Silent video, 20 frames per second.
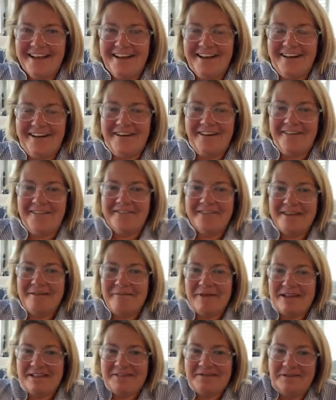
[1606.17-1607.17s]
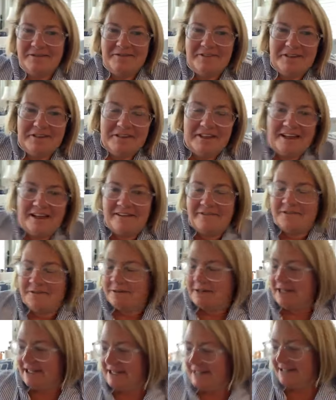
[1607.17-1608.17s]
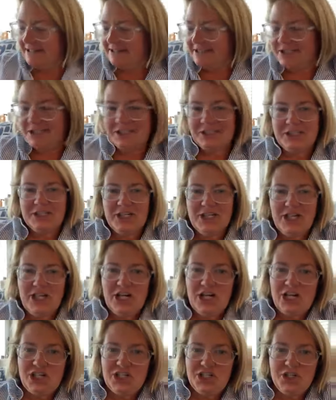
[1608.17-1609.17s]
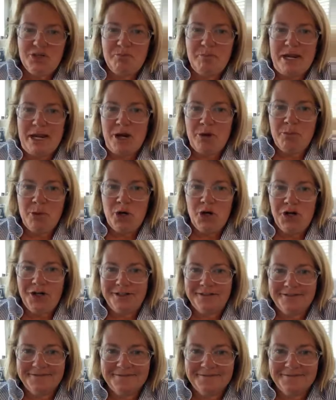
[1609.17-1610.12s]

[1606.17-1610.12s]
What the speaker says: Oh, that makes me feel loved when I get a spammer.